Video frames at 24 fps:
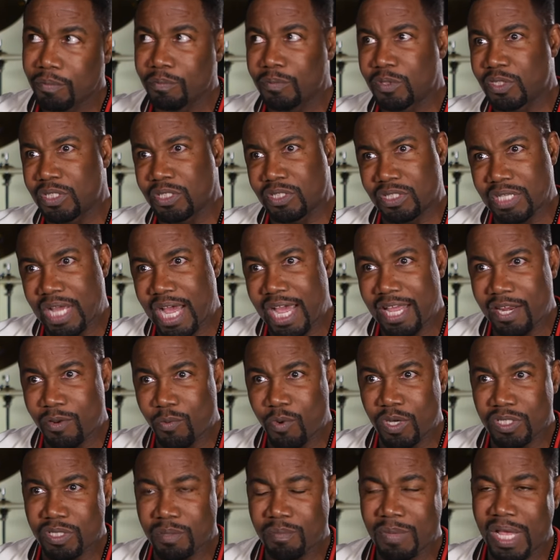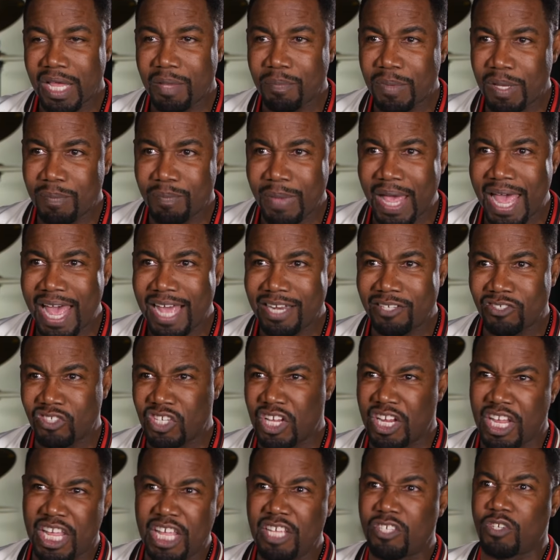society wants to make me mad and
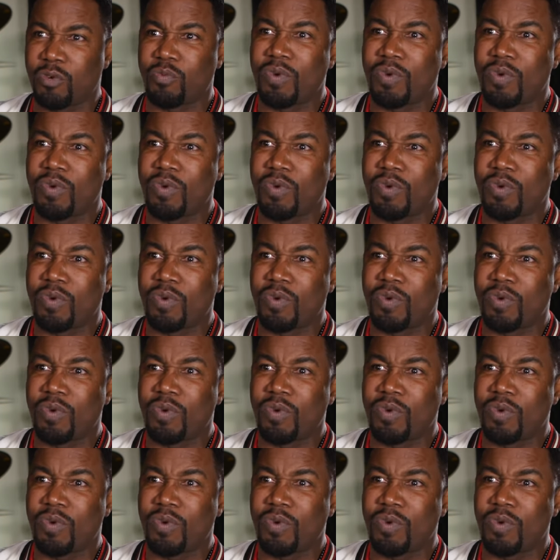say he's